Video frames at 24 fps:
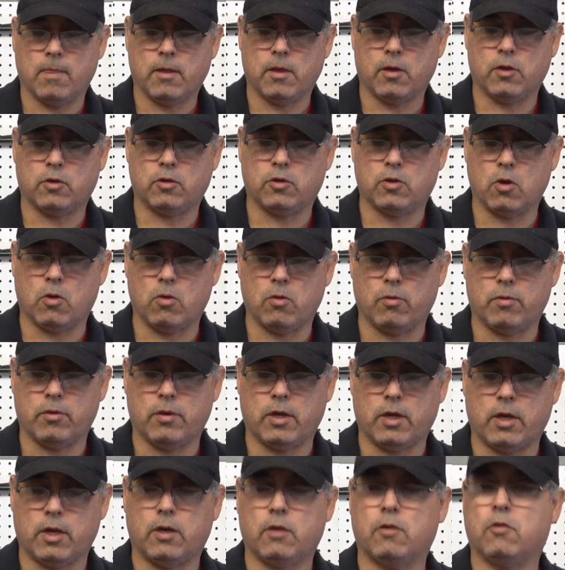you don't
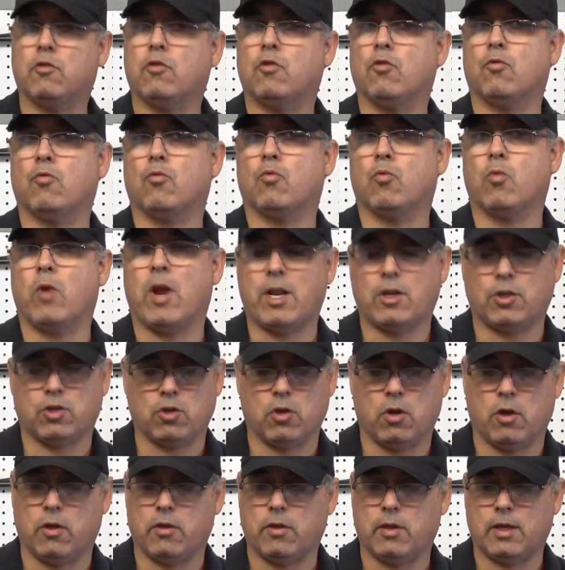need to
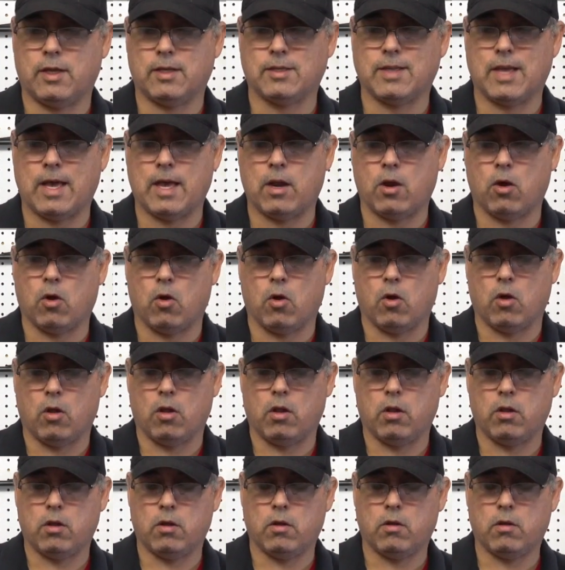wrench on these at
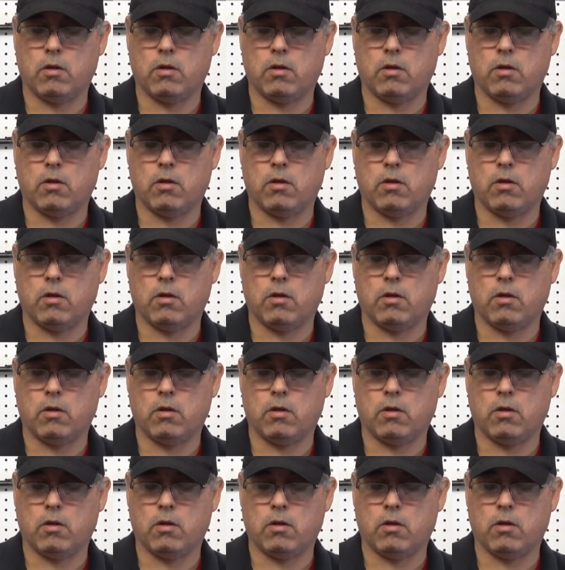all.